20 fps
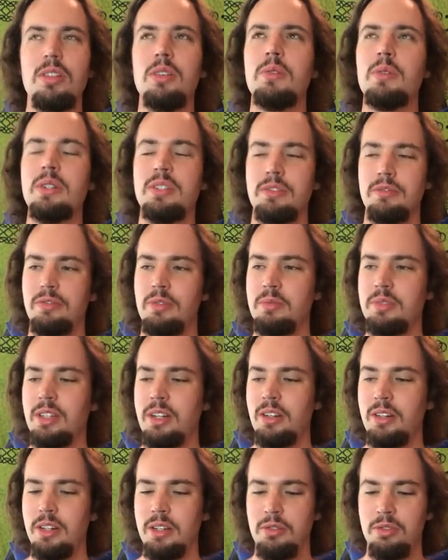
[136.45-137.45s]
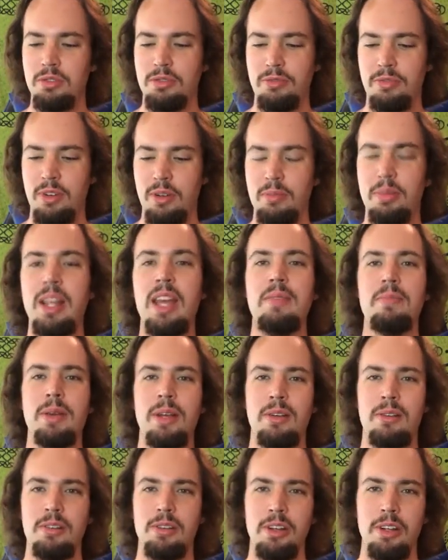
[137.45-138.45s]
No, it wasn't from senator. It was from Planned
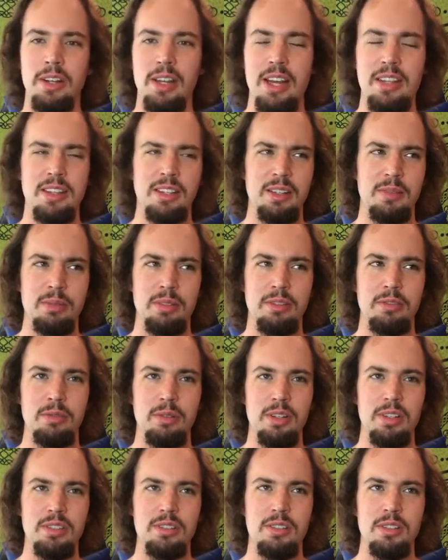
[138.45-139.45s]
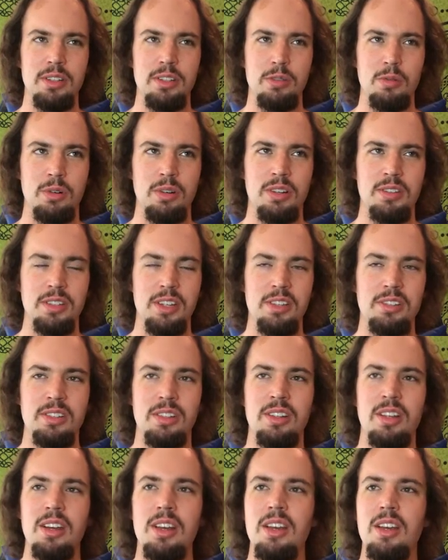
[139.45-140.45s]
Parenthood, I believe it was, the
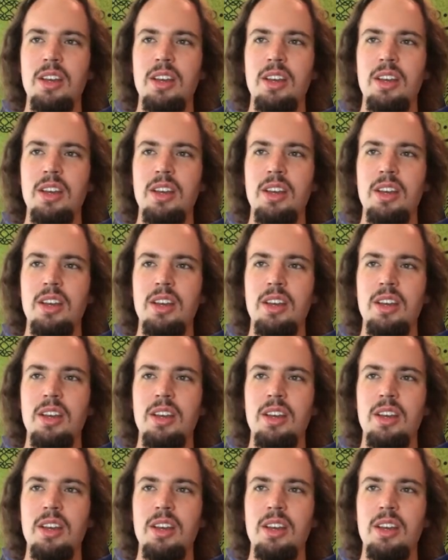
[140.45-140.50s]
organization,